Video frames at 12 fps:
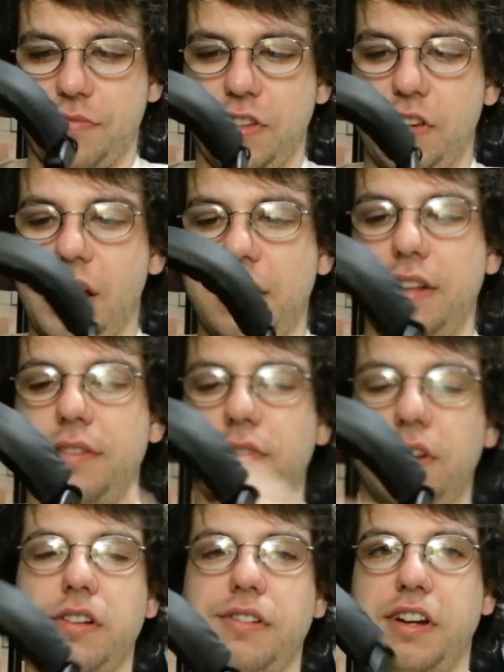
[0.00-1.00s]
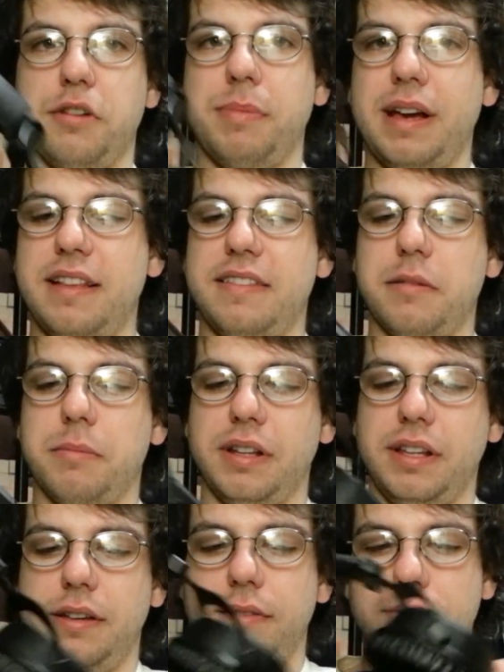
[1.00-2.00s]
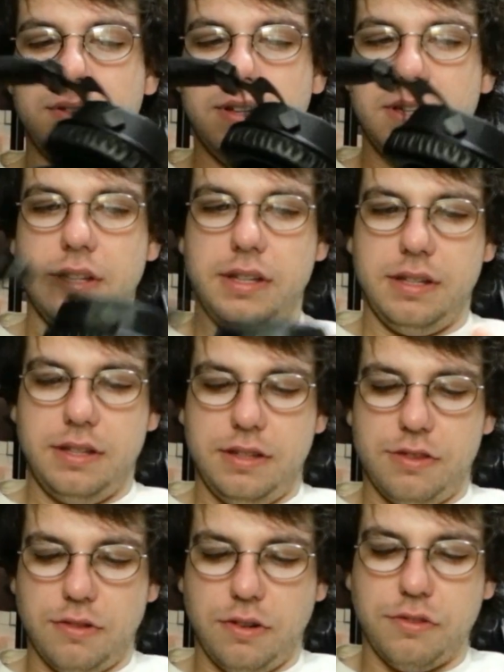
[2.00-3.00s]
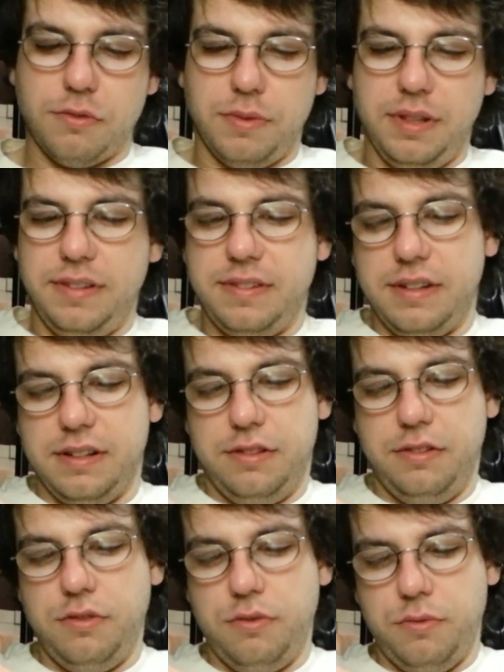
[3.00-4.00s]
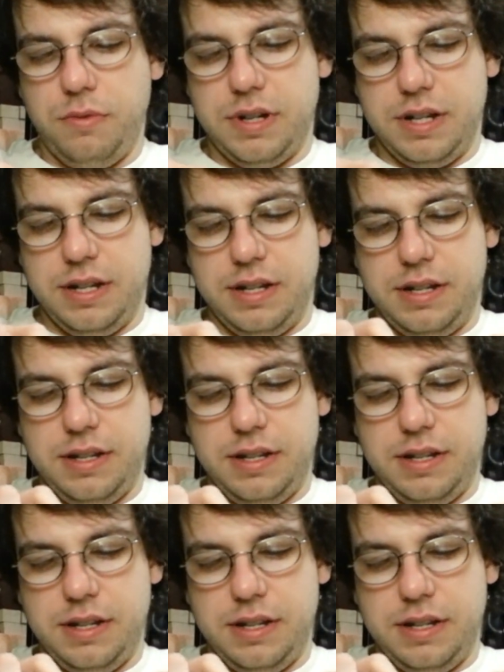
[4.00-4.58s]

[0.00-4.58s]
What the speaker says: You get different color ear pads, I believe. They're also releasing a new